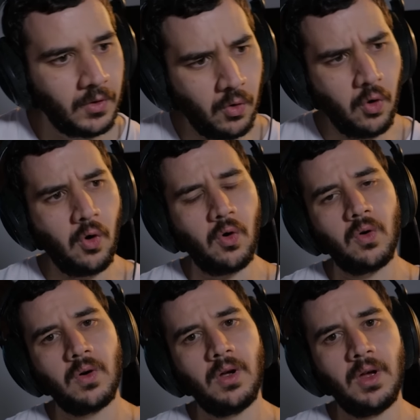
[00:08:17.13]

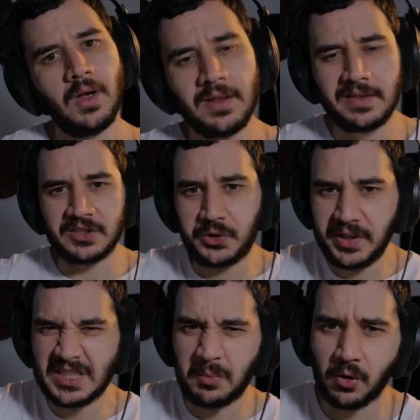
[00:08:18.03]
Oh, the
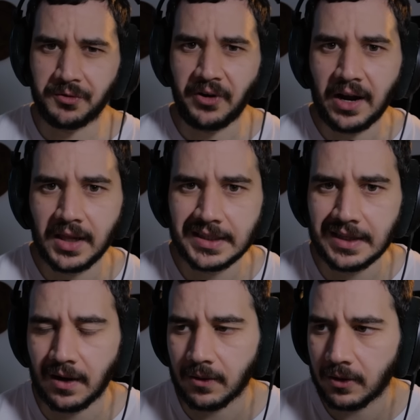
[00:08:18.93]
strings are more violent now.